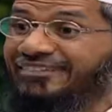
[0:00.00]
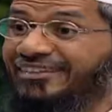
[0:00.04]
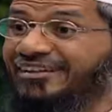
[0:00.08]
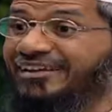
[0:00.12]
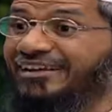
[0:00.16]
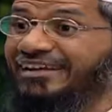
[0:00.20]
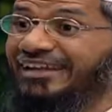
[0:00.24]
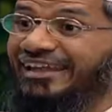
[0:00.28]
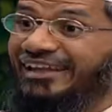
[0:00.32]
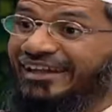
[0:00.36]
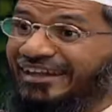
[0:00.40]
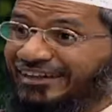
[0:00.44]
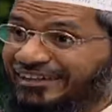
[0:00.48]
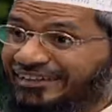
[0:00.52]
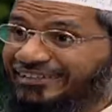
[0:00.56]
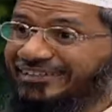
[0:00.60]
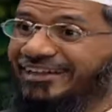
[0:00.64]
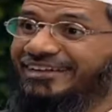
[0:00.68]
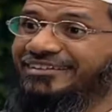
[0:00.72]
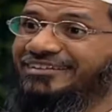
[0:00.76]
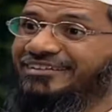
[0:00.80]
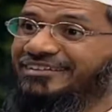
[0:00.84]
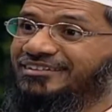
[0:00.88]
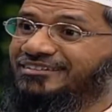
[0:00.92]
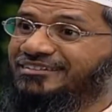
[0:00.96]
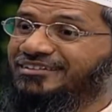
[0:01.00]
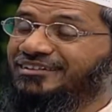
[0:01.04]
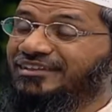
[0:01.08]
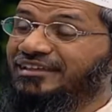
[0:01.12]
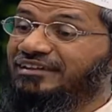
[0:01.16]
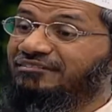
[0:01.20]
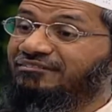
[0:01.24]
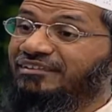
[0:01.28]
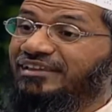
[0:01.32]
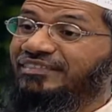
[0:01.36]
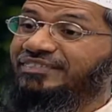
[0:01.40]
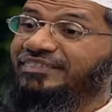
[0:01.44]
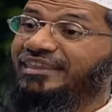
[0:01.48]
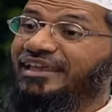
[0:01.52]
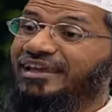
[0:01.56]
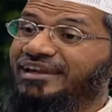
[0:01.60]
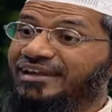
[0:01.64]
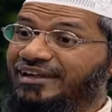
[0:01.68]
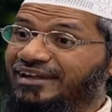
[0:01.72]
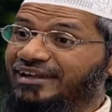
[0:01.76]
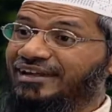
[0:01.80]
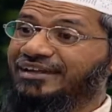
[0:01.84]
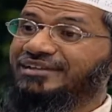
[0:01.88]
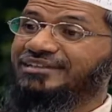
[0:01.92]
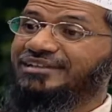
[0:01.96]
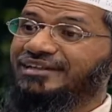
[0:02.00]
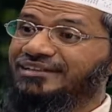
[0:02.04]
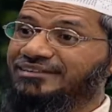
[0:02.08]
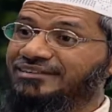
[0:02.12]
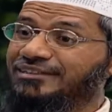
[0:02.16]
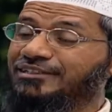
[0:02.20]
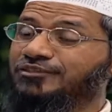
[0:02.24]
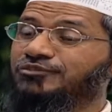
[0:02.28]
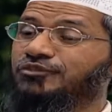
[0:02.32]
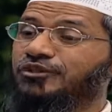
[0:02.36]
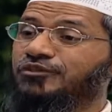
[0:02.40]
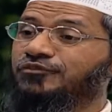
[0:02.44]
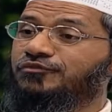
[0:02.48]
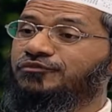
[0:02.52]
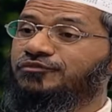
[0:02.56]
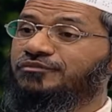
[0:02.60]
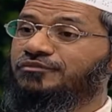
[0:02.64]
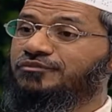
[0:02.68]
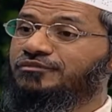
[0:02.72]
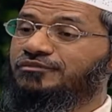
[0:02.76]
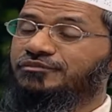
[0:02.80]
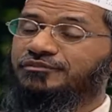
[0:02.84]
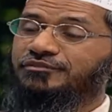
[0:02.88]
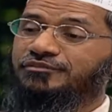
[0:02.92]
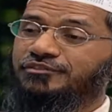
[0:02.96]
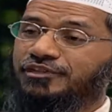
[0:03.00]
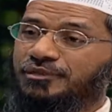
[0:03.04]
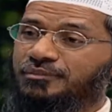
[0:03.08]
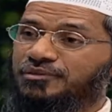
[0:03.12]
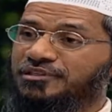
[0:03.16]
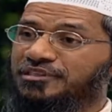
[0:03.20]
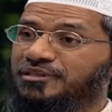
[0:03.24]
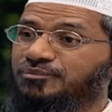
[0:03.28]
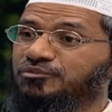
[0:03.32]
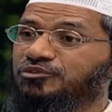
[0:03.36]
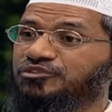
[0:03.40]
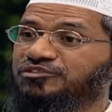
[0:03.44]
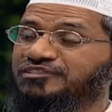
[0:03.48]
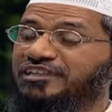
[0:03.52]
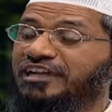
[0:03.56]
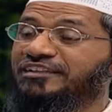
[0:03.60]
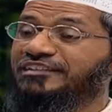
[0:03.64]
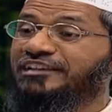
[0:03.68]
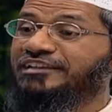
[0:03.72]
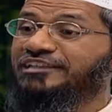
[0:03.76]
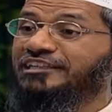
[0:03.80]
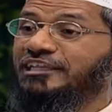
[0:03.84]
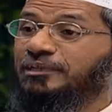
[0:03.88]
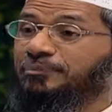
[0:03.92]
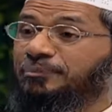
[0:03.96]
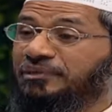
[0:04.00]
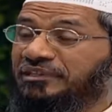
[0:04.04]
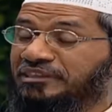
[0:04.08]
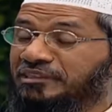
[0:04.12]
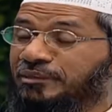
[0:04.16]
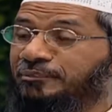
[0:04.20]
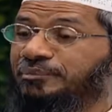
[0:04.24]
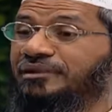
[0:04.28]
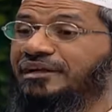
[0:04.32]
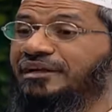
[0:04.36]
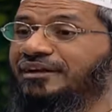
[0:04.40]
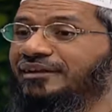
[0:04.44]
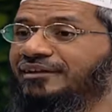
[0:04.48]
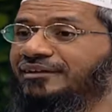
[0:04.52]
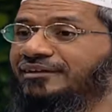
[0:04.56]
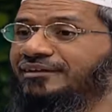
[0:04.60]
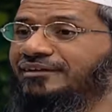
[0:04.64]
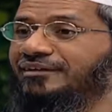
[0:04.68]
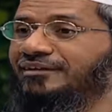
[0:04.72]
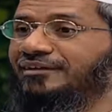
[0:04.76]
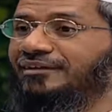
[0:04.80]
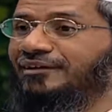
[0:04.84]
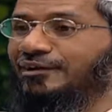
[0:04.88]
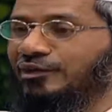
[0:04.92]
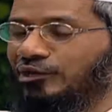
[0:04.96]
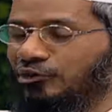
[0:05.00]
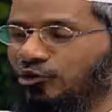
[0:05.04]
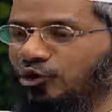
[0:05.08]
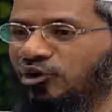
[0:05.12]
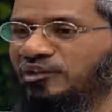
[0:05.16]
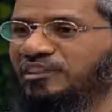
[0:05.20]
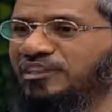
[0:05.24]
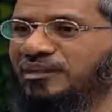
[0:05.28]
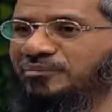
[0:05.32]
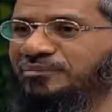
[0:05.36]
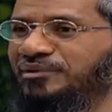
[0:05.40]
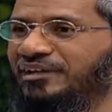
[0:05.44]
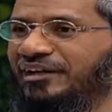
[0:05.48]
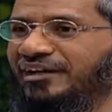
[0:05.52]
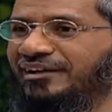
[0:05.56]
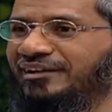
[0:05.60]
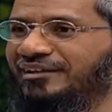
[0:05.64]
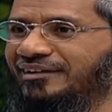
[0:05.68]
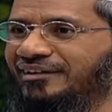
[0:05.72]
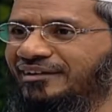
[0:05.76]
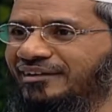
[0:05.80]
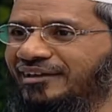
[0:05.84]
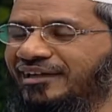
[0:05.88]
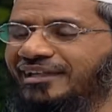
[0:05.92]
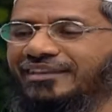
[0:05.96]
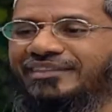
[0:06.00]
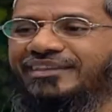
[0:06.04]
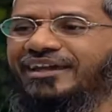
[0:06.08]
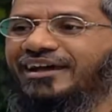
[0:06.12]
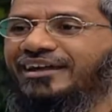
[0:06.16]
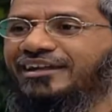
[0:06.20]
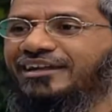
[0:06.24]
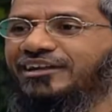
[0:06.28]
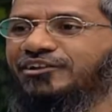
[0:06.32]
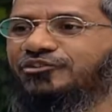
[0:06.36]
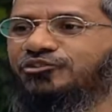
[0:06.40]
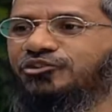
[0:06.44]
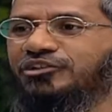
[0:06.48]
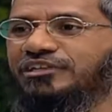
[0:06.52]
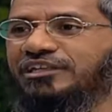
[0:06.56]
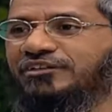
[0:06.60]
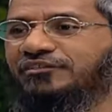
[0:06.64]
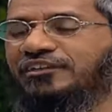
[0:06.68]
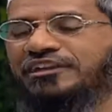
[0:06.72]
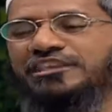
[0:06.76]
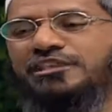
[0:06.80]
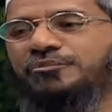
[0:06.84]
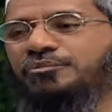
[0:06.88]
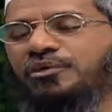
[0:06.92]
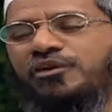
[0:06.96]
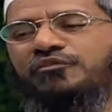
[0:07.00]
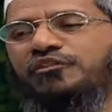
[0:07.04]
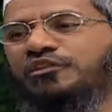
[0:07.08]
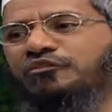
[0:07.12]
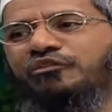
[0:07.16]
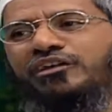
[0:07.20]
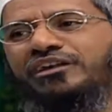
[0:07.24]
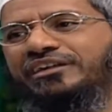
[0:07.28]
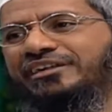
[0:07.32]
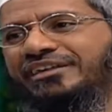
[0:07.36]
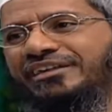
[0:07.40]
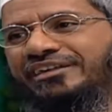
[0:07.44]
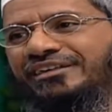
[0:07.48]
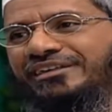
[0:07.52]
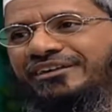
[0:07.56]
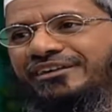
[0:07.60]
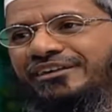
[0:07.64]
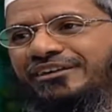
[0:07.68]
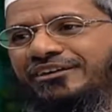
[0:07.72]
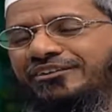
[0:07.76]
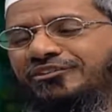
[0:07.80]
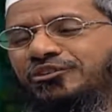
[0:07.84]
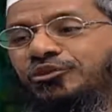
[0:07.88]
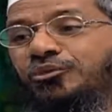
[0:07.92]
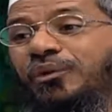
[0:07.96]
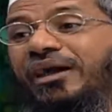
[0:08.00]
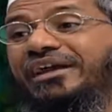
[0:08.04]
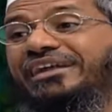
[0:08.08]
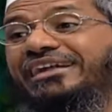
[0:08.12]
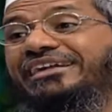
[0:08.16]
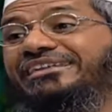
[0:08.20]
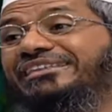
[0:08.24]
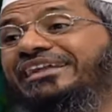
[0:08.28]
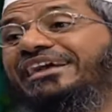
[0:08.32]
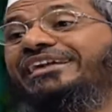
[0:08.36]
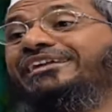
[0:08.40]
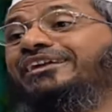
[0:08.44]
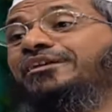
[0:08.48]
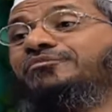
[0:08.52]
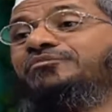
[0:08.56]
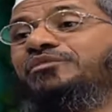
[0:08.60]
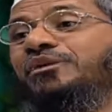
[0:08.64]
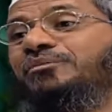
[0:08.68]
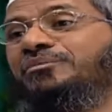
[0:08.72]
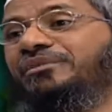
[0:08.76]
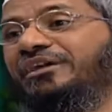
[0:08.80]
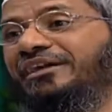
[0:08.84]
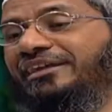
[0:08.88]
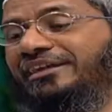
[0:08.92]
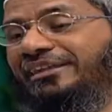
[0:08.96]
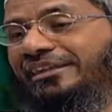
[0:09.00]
they narrated the hadith. When they narrate the hadith of trimming the mustache and keeping the beard, growing the beard, they understood the way the Prophet wanted. So why did they trim the beard?